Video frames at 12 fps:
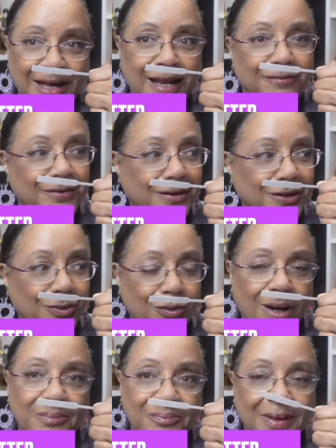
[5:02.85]
kind of vanilla you
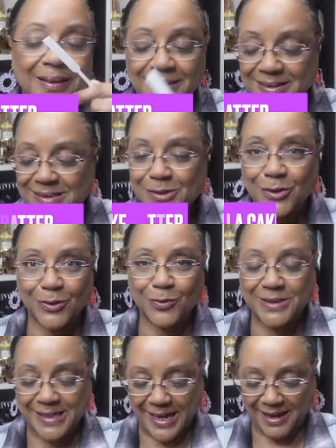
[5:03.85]
want, this is a good
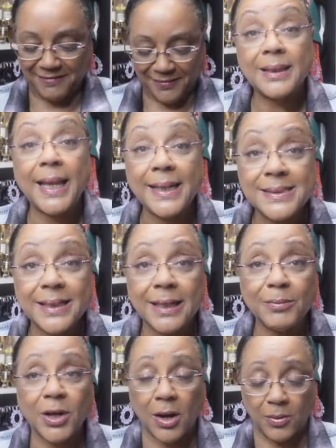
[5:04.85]
one to have. Let's
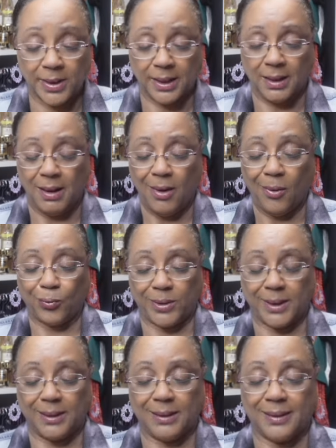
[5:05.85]
keep going
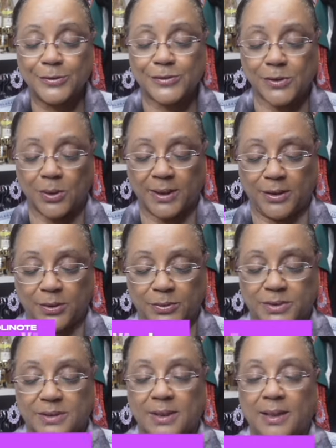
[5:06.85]
with
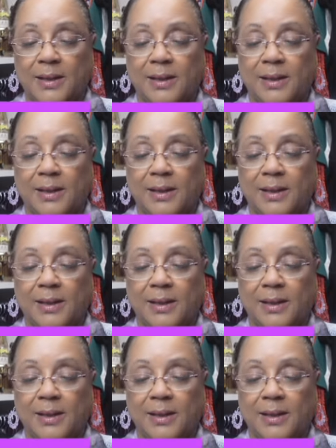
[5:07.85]
Solinotes